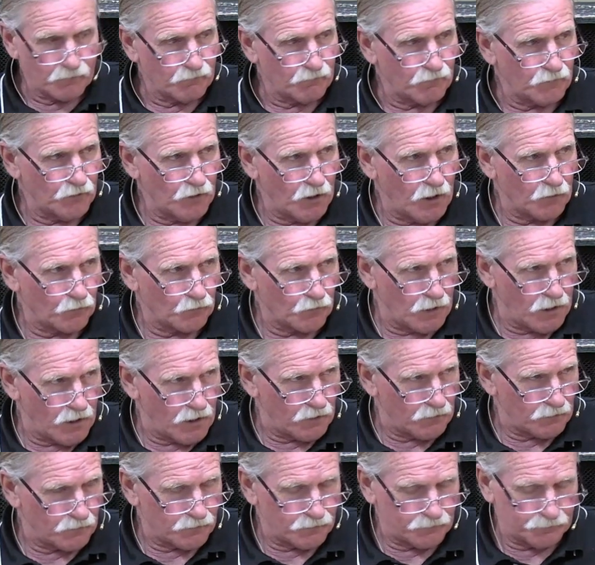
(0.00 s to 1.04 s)
not
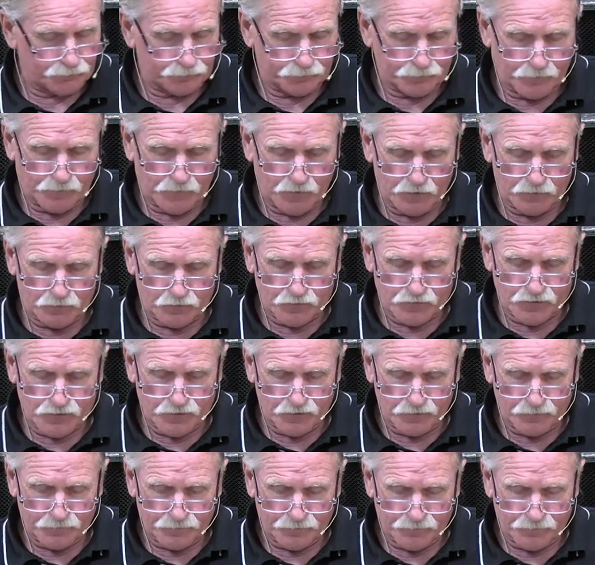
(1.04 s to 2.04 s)
round. Interesting.